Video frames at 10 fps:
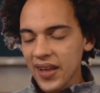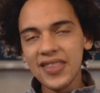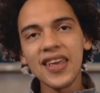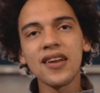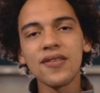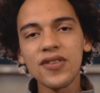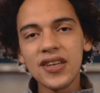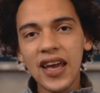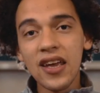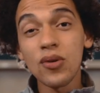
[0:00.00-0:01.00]
at the end of the
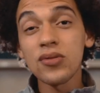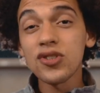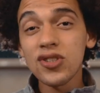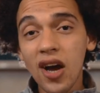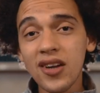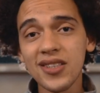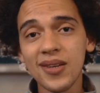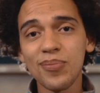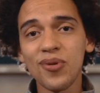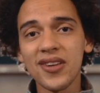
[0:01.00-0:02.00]
day, your
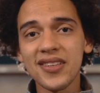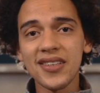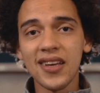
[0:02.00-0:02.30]
starting point,